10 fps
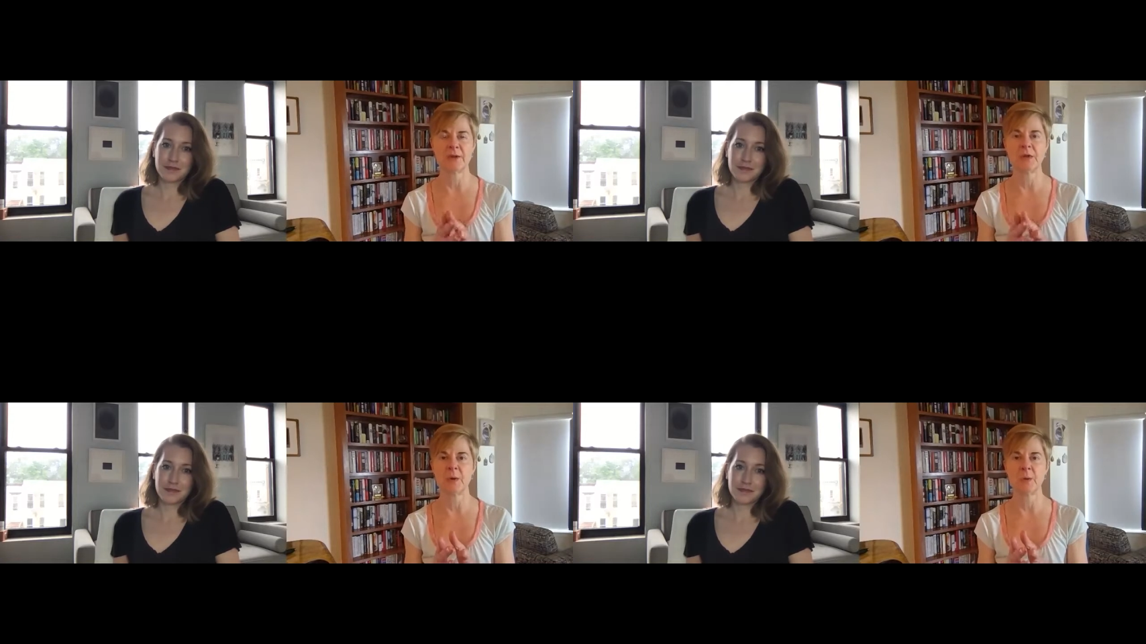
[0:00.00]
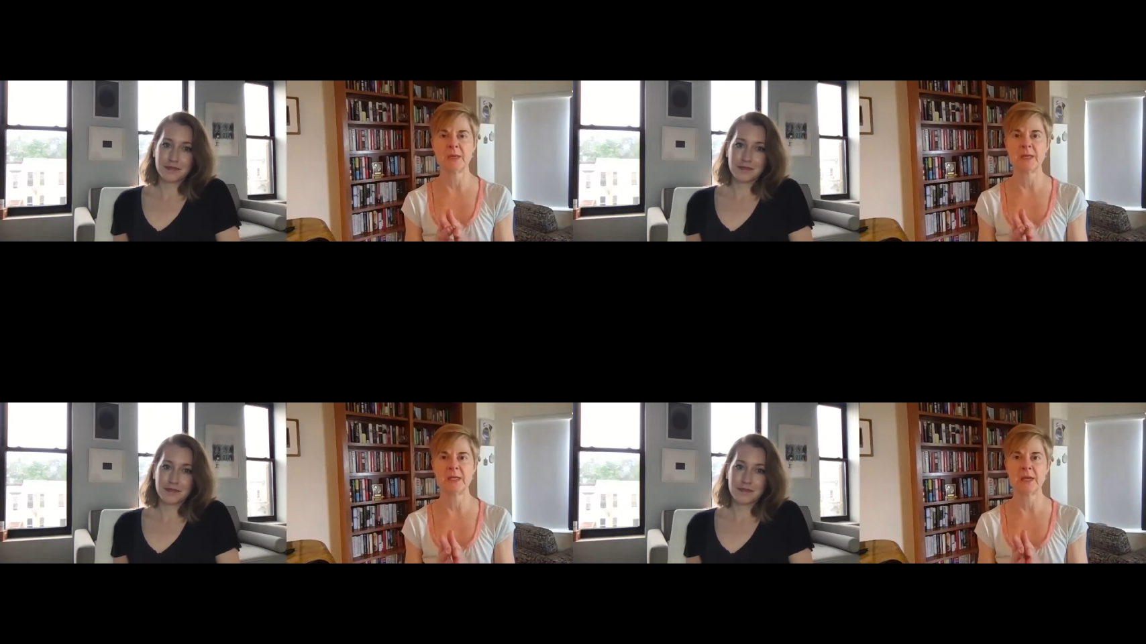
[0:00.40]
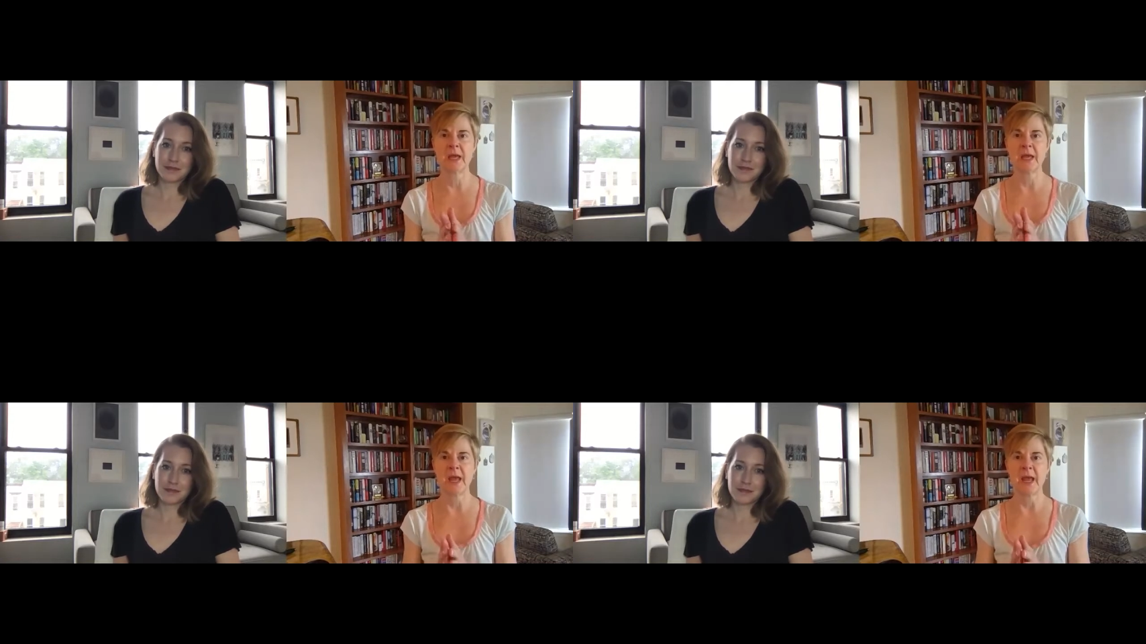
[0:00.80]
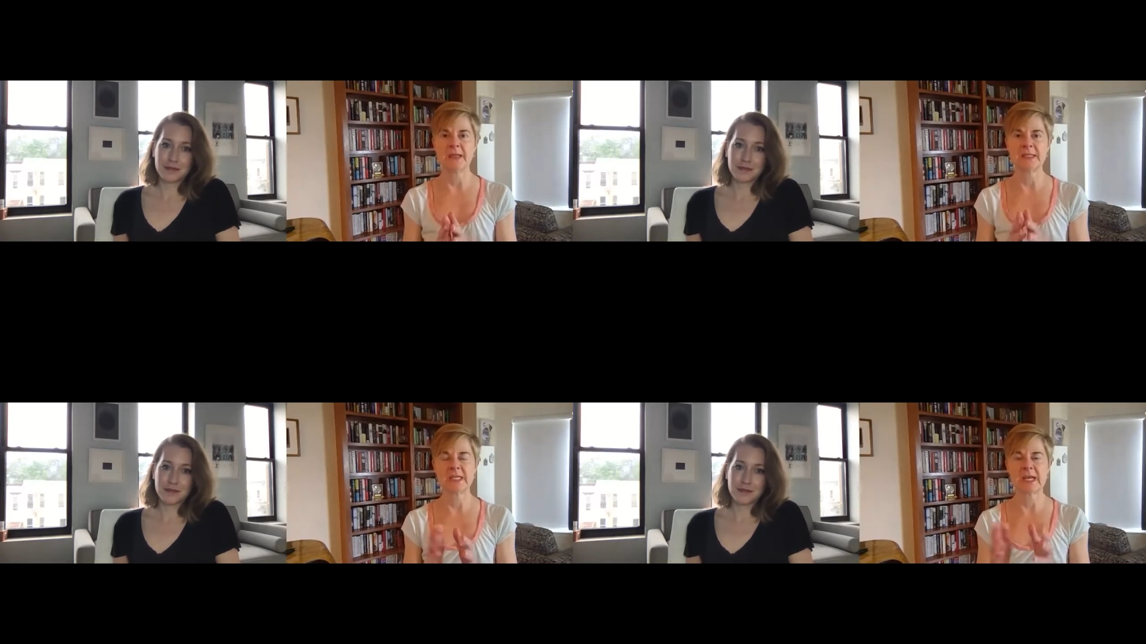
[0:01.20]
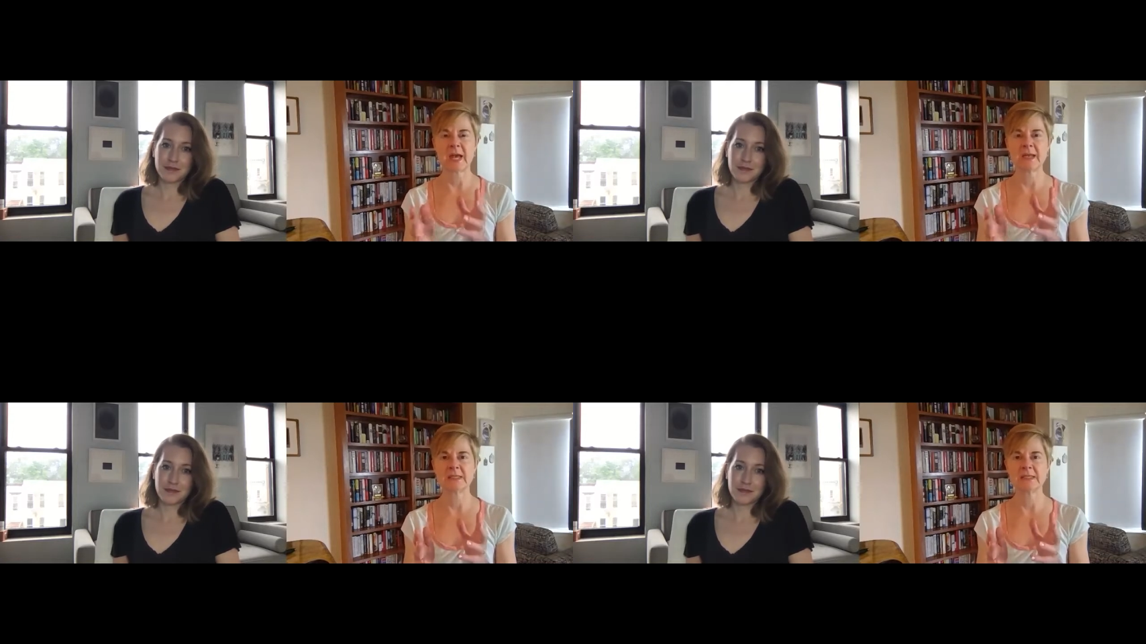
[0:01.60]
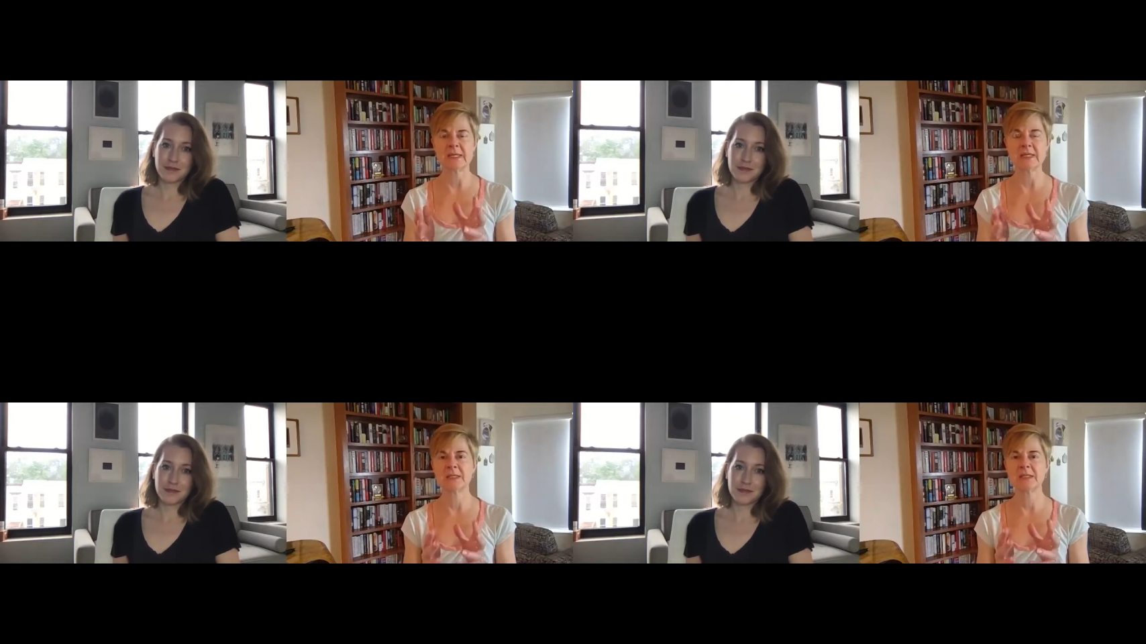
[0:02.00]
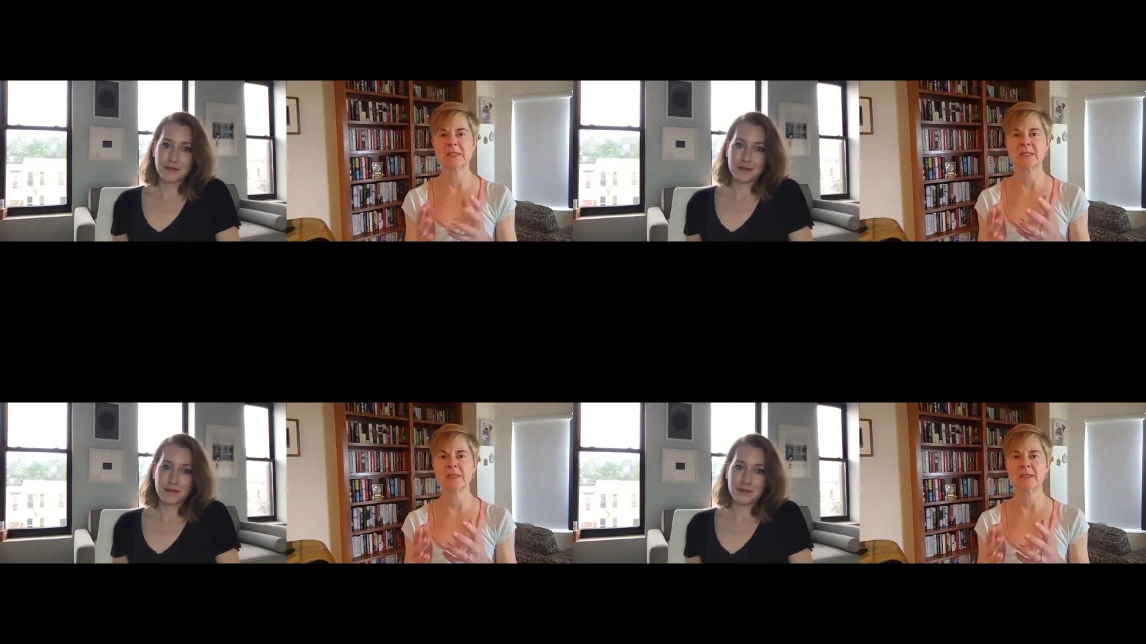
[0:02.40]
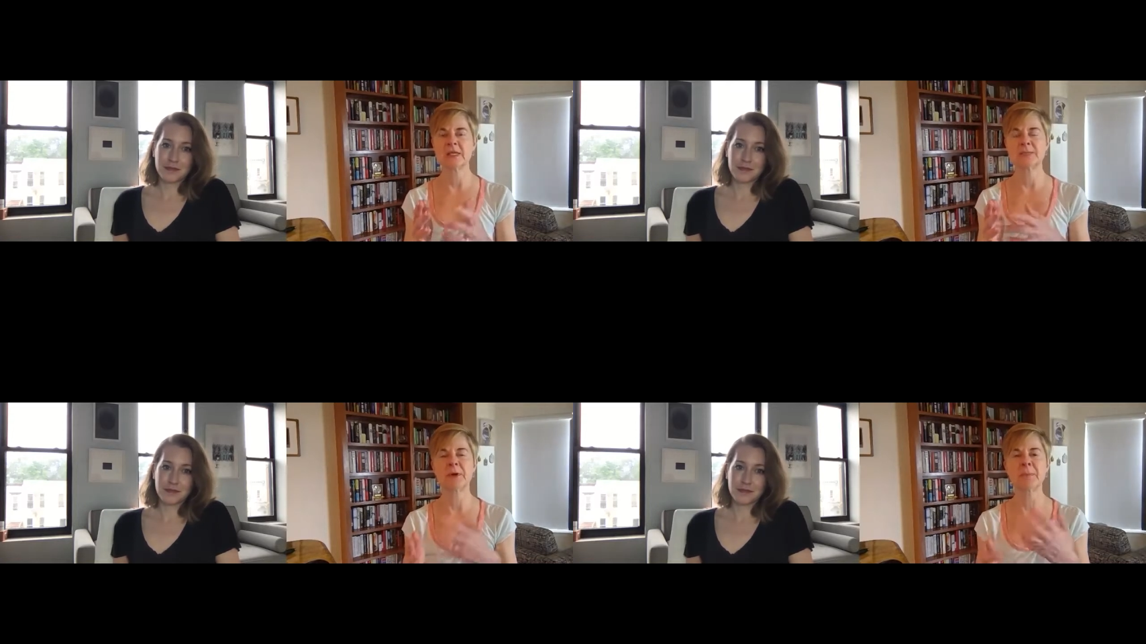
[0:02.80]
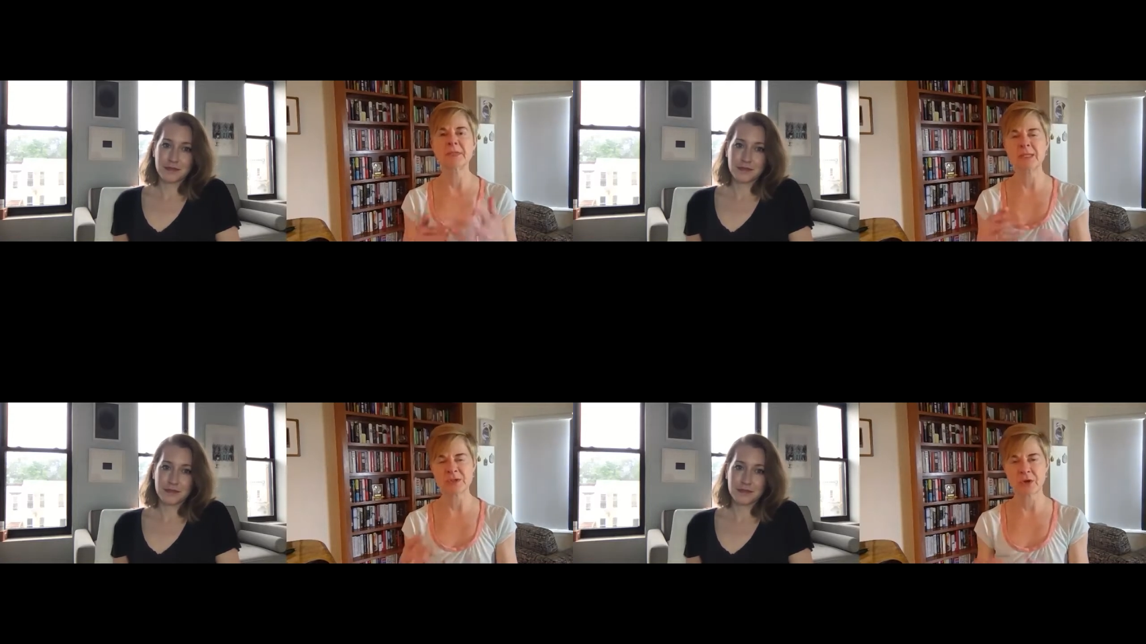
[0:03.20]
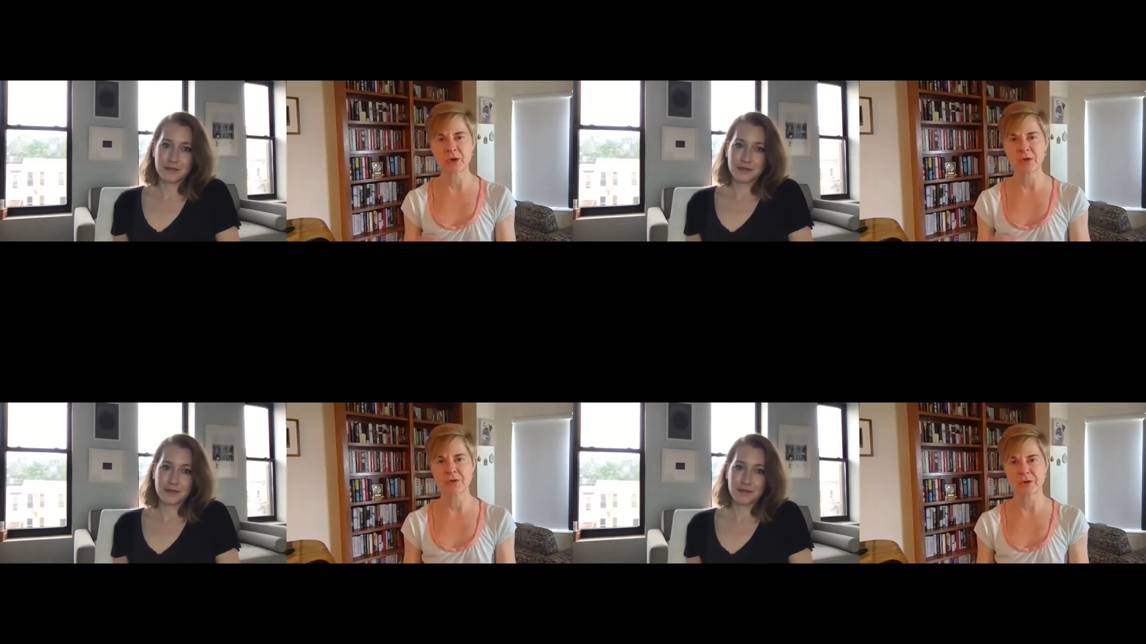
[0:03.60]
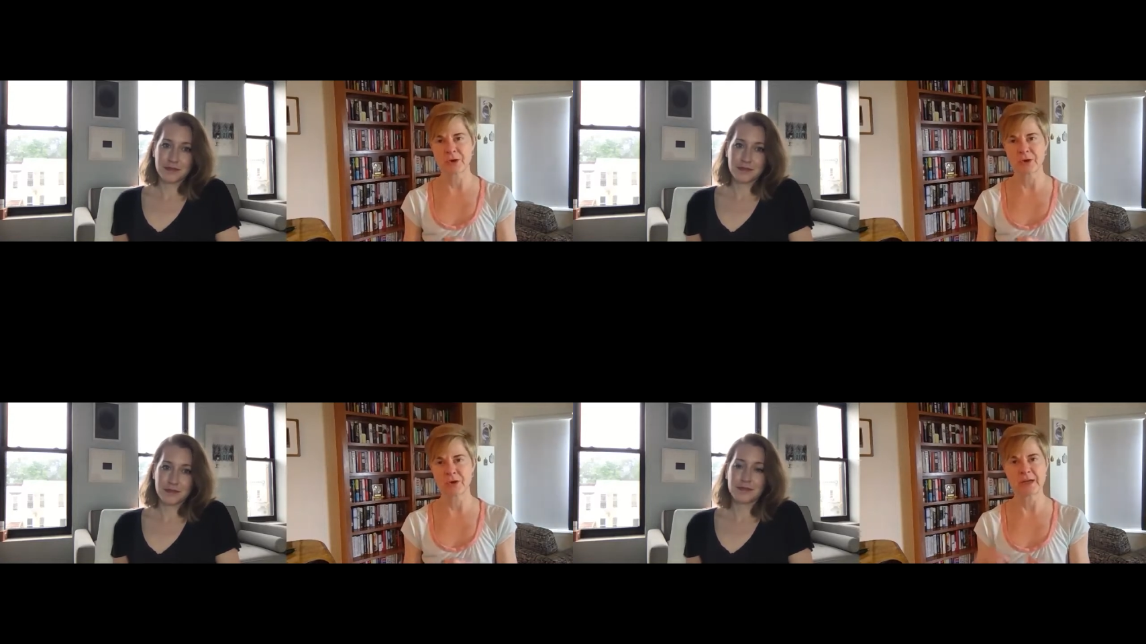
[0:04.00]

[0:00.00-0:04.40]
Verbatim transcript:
Speaker 1: You know, he as as his experiments get darker and darker,